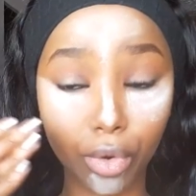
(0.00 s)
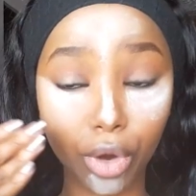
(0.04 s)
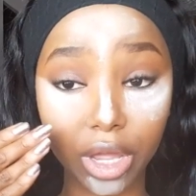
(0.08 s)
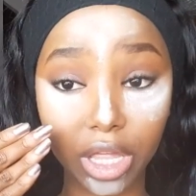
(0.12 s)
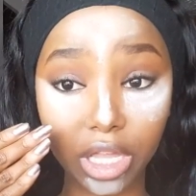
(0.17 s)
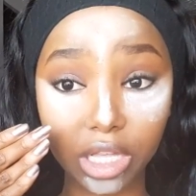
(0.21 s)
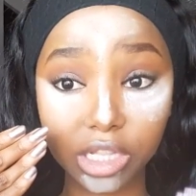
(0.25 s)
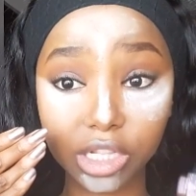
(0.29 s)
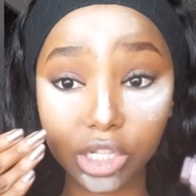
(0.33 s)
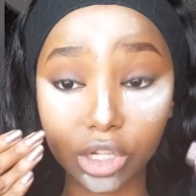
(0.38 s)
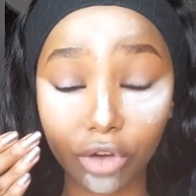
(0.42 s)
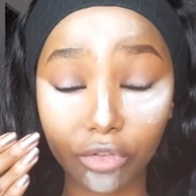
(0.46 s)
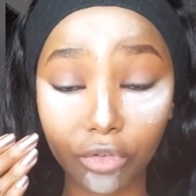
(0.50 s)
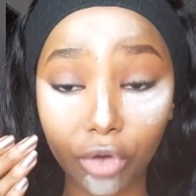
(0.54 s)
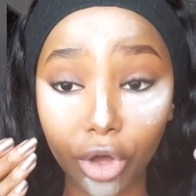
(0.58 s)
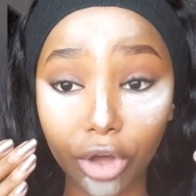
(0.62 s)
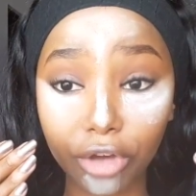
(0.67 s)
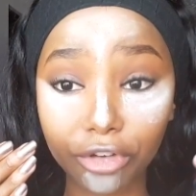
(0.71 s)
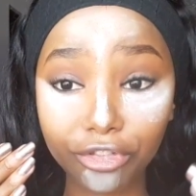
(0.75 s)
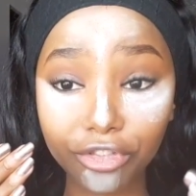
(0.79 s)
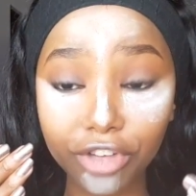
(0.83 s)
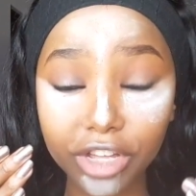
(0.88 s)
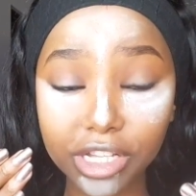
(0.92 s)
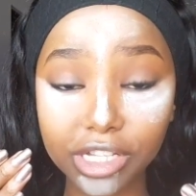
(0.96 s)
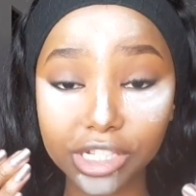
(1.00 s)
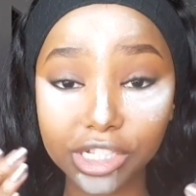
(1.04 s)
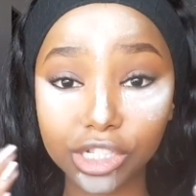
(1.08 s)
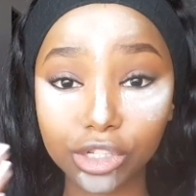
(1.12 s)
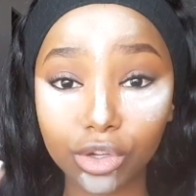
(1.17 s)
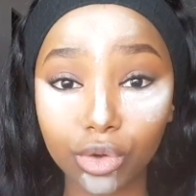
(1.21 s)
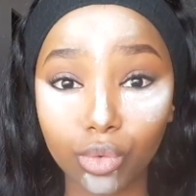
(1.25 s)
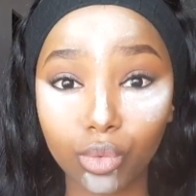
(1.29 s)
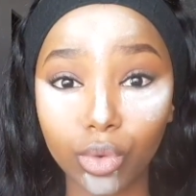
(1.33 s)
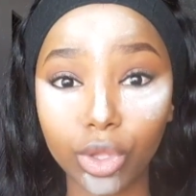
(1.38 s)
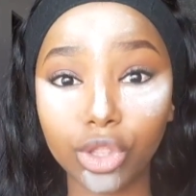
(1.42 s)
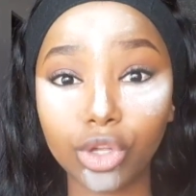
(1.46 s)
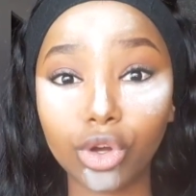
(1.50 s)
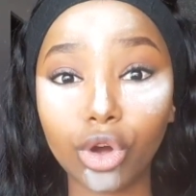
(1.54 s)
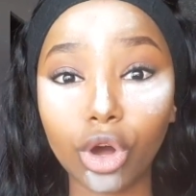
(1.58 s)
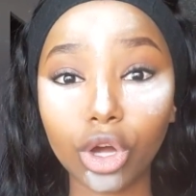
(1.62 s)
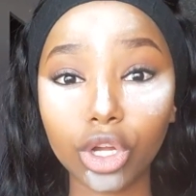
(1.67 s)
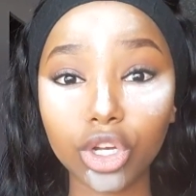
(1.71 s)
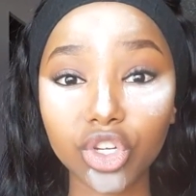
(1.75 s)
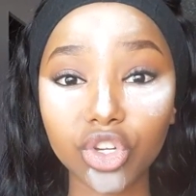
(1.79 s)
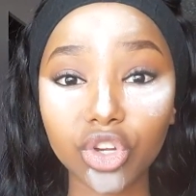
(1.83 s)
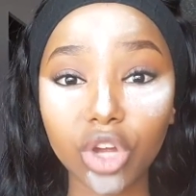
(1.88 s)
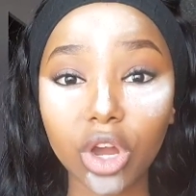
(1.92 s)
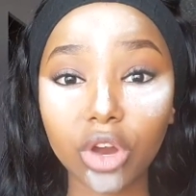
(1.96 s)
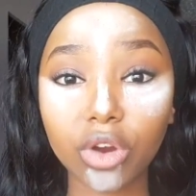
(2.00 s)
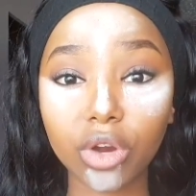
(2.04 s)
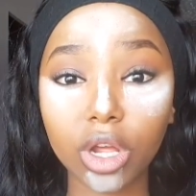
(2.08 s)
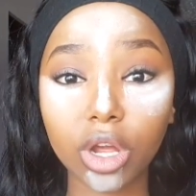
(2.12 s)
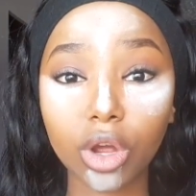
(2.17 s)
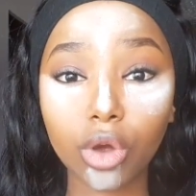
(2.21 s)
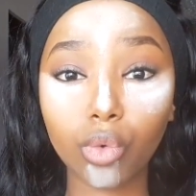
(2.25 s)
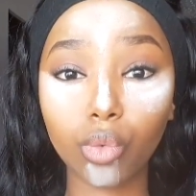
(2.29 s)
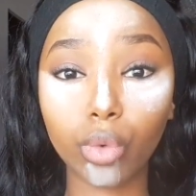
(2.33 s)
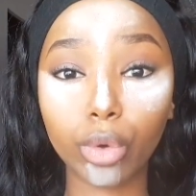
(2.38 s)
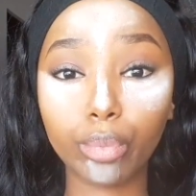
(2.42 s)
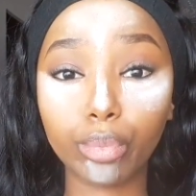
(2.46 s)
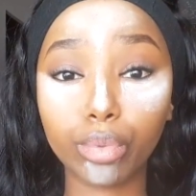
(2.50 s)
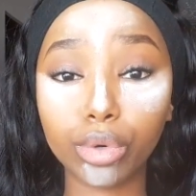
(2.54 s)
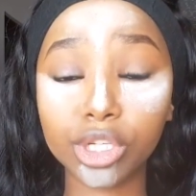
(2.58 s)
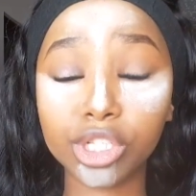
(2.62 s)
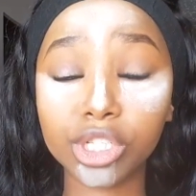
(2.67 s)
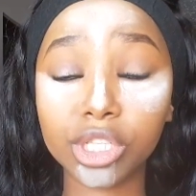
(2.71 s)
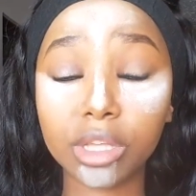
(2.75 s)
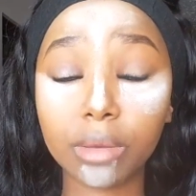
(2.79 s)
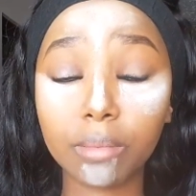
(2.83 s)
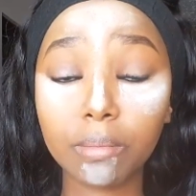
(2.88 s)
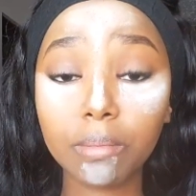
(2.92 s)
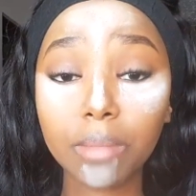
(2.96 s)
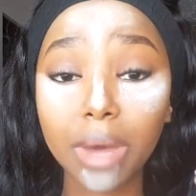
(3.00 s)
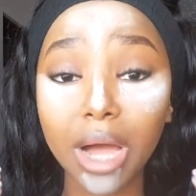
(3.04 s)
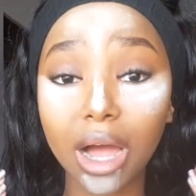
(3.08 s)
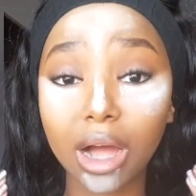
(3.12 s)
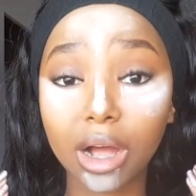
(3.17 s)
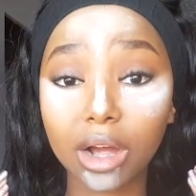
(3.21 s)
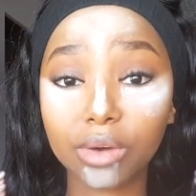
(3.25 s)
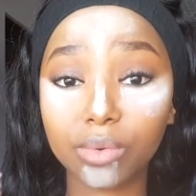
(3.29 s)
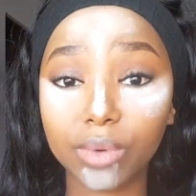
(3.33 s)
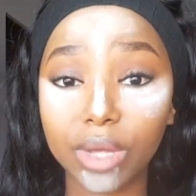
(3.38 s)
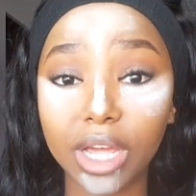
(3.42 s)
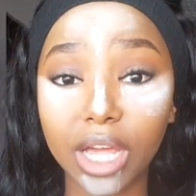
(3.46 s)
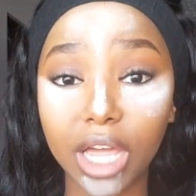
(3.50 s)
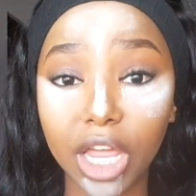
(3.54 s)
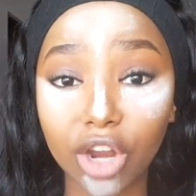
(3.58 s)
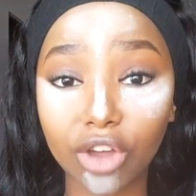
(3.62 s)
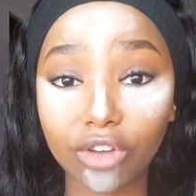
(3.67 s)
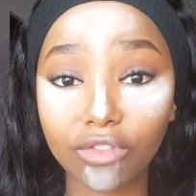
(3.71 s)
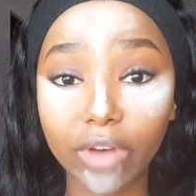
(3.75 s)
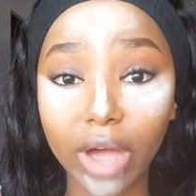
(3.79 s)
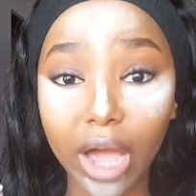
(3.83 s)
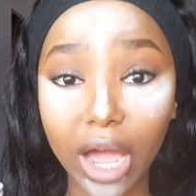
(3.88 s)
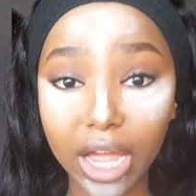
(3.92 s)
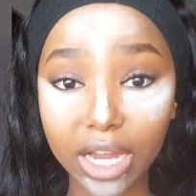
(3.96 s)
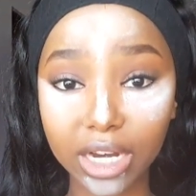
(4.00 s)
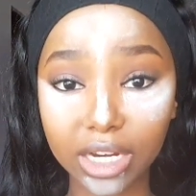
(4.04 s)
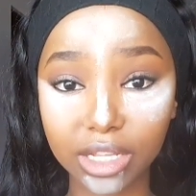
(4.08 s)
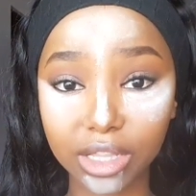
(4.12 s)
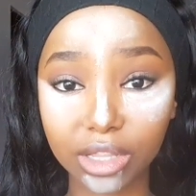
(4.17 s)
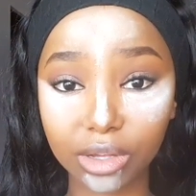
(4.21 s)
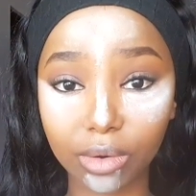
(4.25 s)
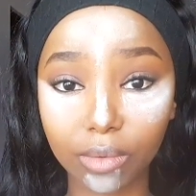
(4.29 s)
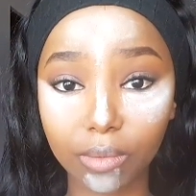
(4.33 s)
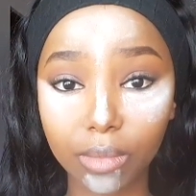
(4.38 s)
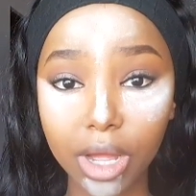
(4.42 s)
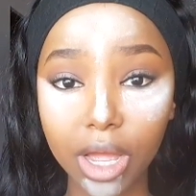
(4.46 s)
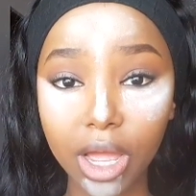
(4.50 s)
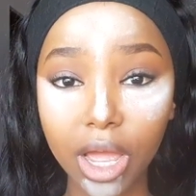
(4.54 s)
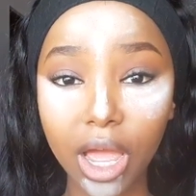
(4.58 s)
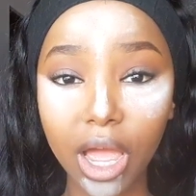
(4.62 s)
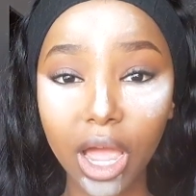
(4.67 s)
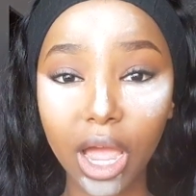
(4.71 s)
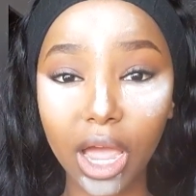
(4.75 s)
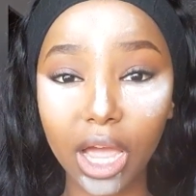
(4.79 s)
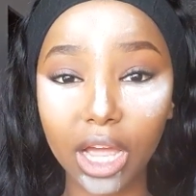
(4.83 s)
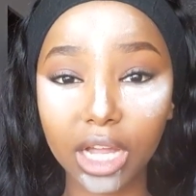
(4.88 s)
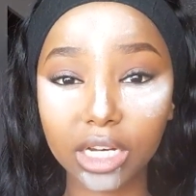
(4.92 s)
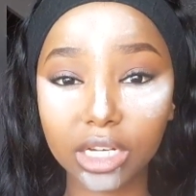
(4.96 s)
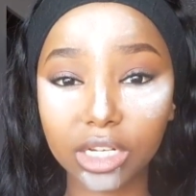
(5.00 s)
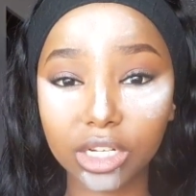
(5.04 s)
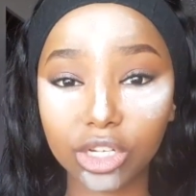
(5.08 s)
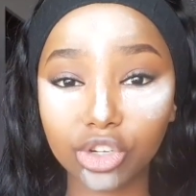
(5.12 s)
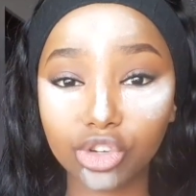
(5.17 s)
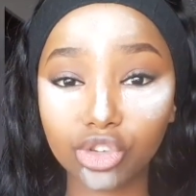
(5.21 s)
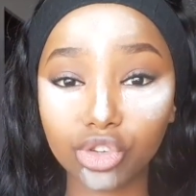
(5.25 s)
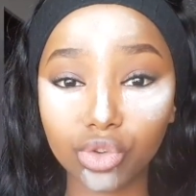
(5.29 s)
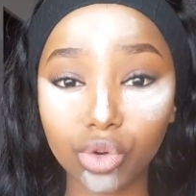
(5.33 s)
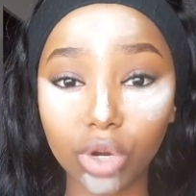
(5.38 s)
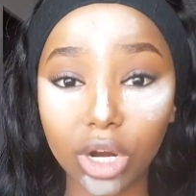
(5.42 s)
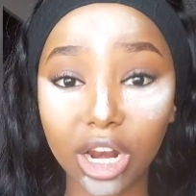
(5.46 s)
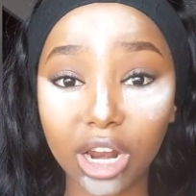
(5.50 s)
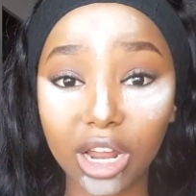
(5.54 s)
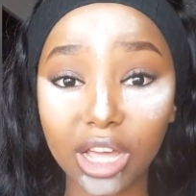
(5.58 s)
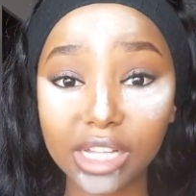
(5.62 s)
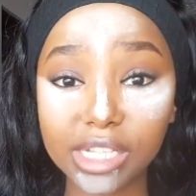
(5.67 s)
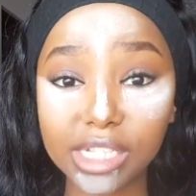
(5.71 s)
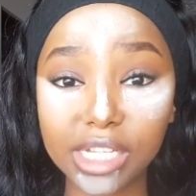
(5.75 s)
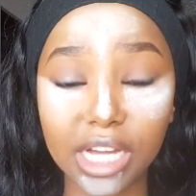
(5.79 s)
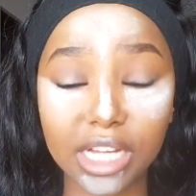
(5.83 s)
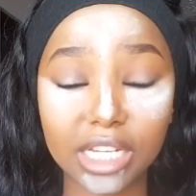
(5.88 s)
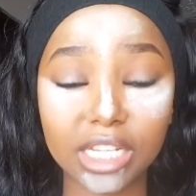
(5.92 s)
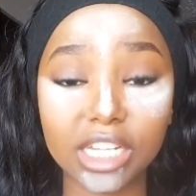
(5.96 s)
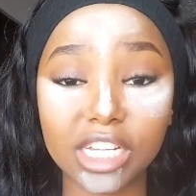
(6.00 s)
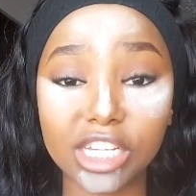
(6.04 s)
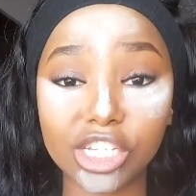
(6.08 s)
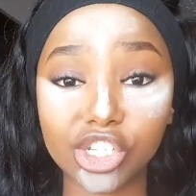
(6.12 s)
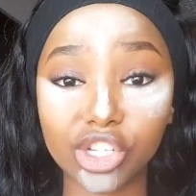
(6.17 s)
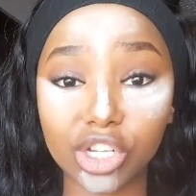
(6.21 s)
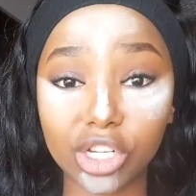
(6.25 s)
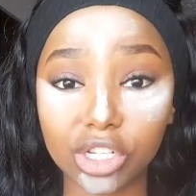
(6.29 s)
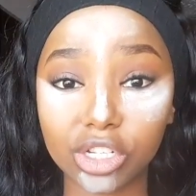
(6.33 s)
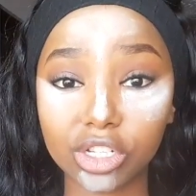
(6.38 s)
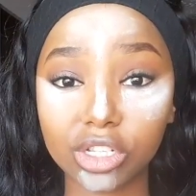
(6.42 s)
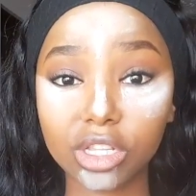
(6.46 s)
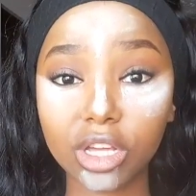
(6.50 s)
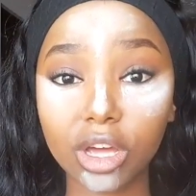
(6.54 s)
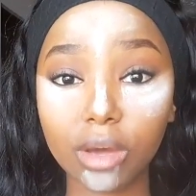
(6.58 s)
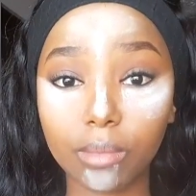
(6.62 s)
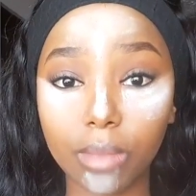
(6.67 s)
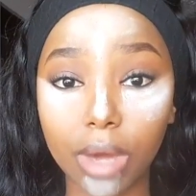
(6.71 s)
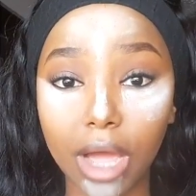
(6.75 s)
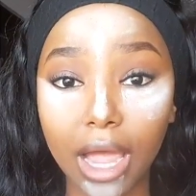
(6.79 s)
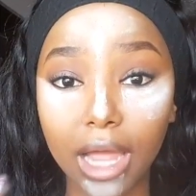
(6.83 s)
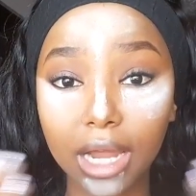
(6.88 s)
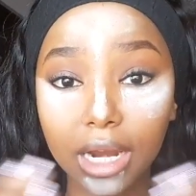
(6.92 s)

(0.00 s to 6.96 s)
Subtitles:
points of our face. With contouring, we push them back, we kind of hide them and draw less attention to them.